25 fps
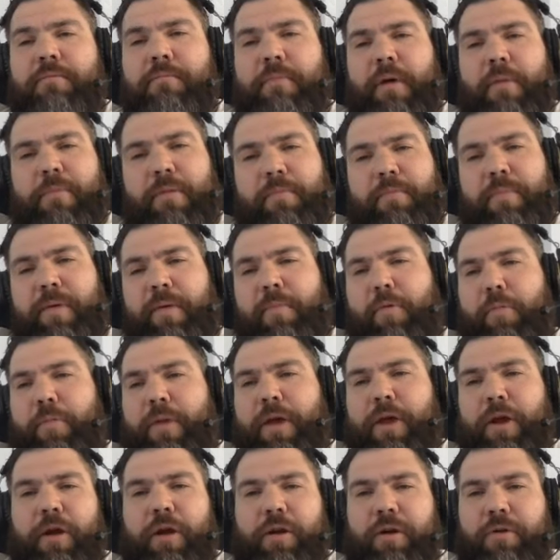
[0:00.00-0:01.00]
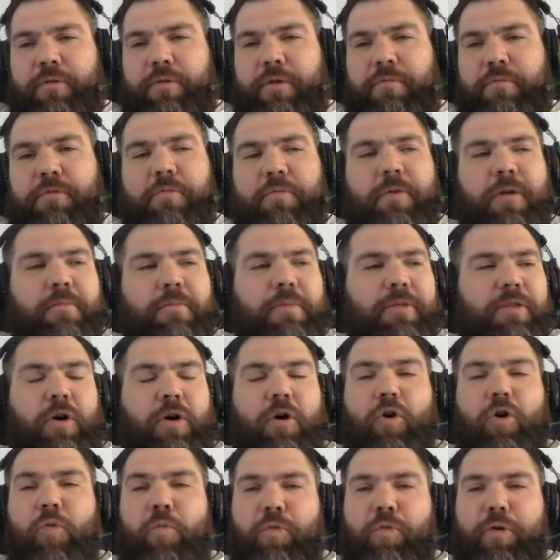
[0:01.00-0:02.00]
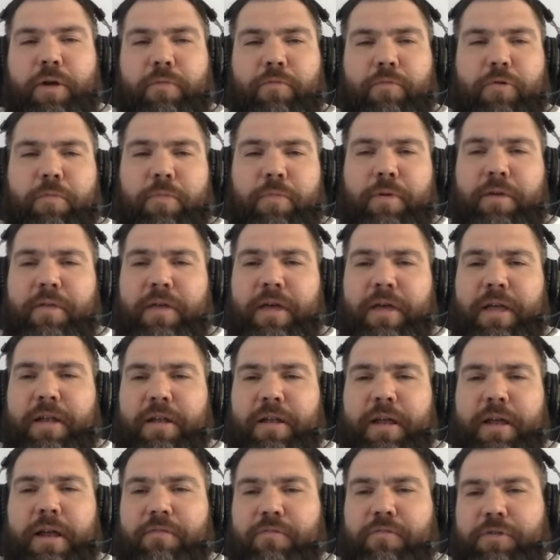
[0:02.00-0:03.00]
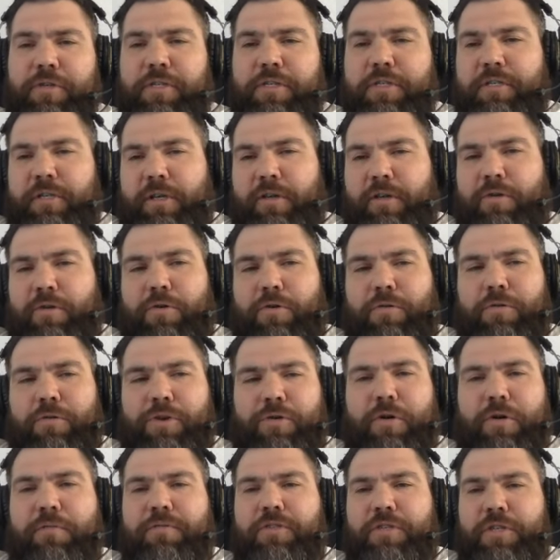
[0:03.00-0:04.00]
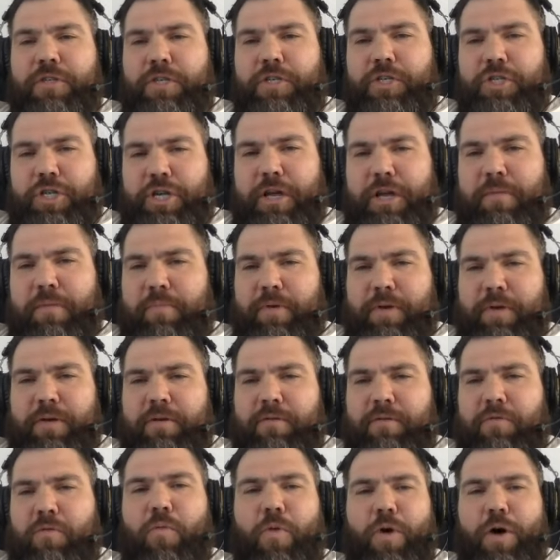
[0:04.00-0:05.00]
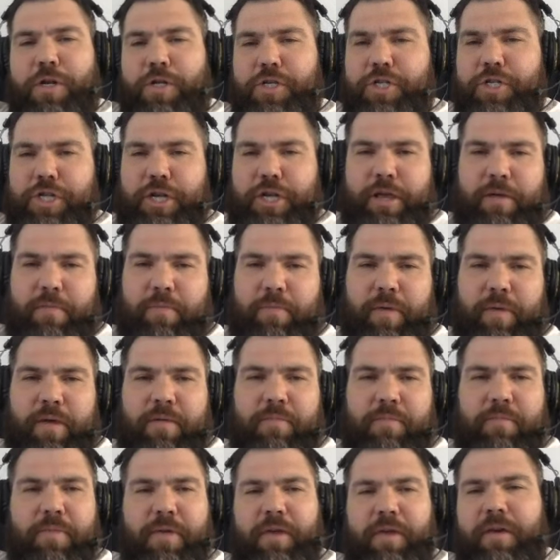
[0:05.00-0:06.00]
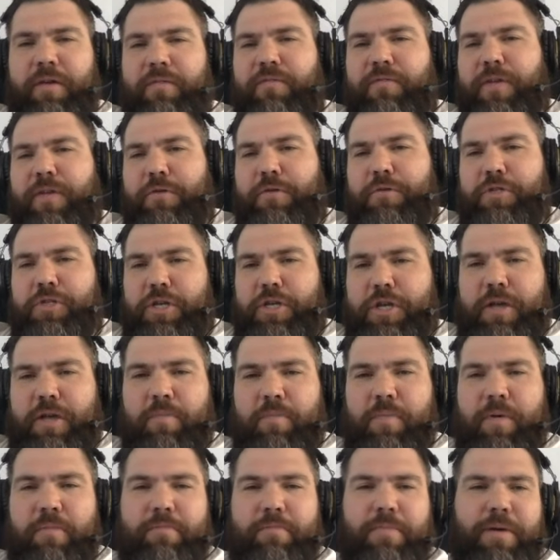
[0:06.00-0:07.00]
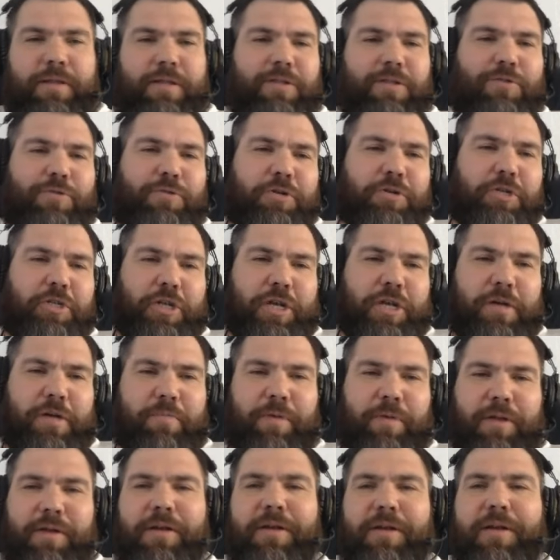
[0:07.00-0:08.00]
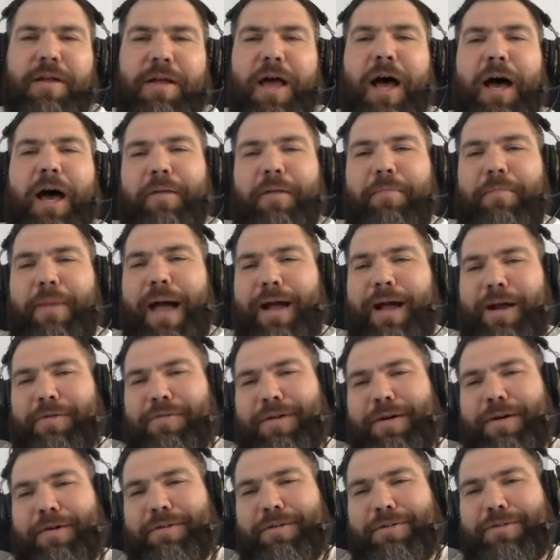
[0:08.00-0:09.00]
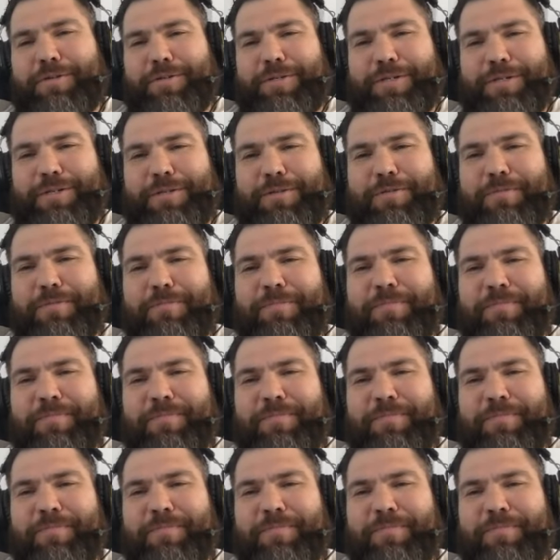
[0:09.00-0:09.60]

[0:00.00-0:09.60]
I mean, people may not agree with me, but the home run would be that every single UFC champion, one champion, PFL champion, Bellator champion, had a background in jiu-jitsu.